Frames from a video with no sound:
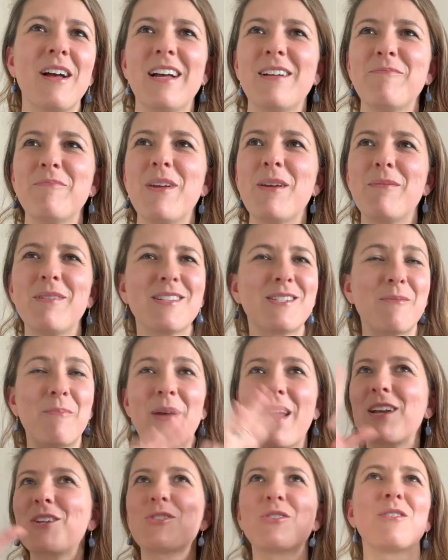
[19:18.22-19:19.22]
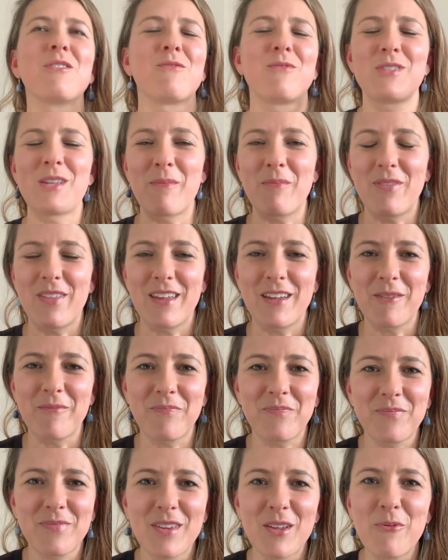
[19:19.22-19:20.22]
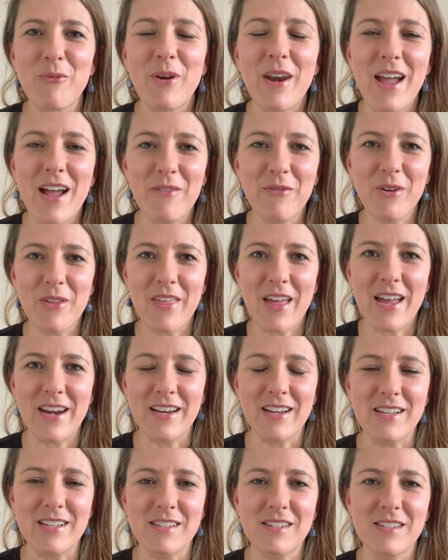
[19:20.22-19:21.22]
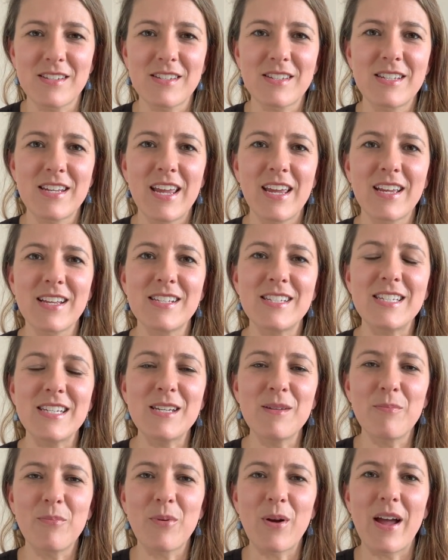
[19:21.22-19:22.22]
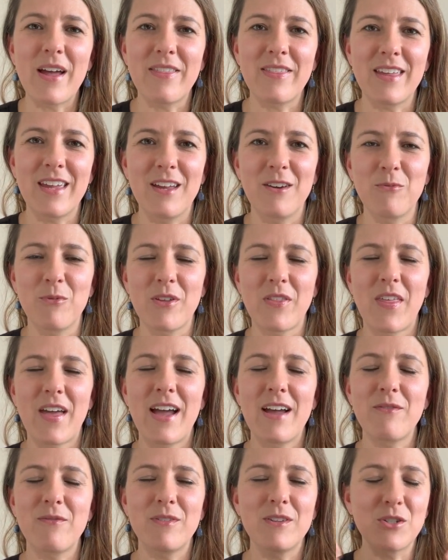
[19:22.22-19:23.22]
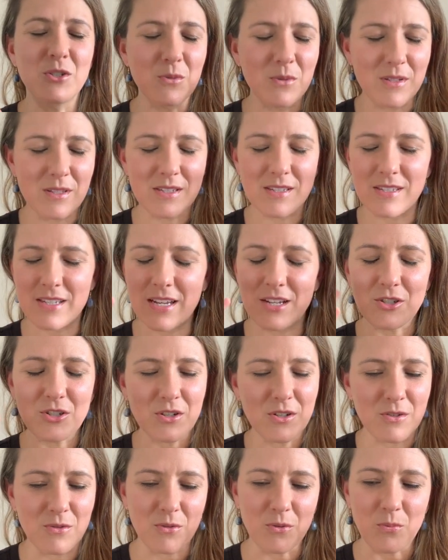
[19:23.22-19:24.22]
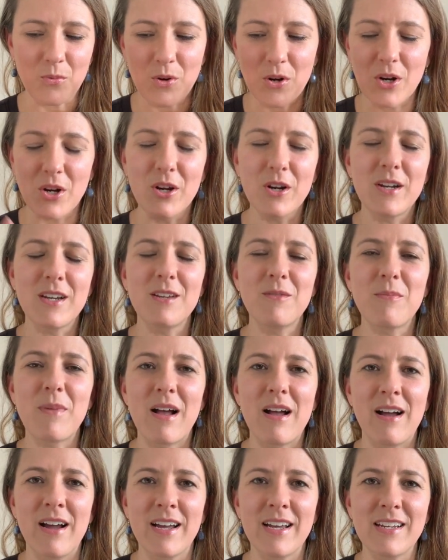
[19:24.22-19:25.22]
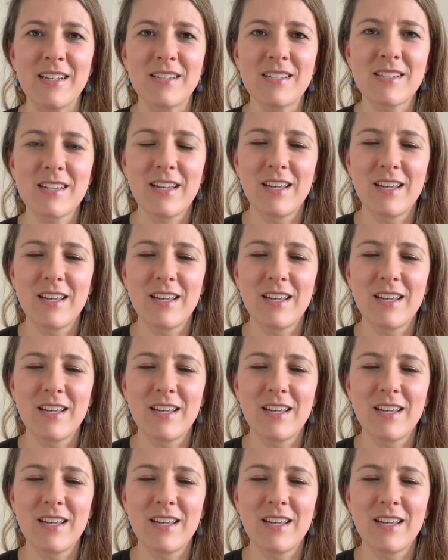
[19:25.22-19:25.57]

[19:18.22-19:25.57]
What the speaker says: Maybe it's a picture of something. Whatever that is, take a deep breath in with that visualization or word in mind.